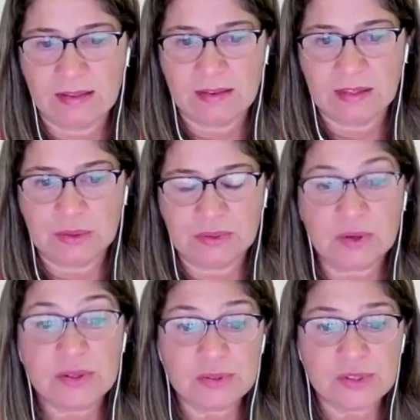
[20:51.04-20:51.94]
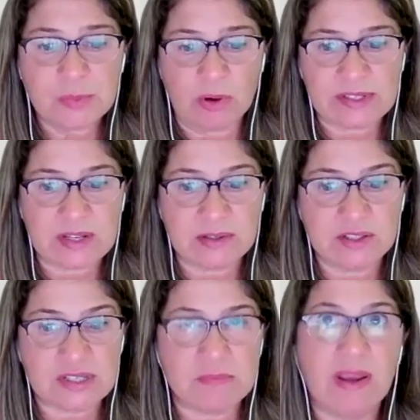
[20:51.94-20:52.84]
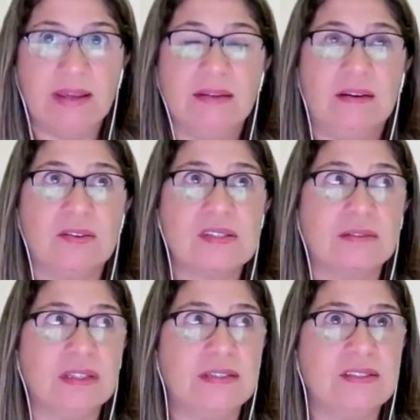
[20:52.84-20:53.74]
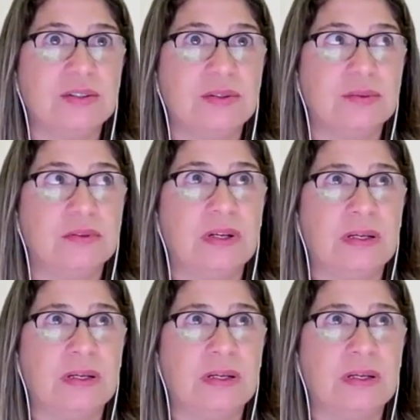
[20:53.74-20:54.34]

those points that you just made also lead to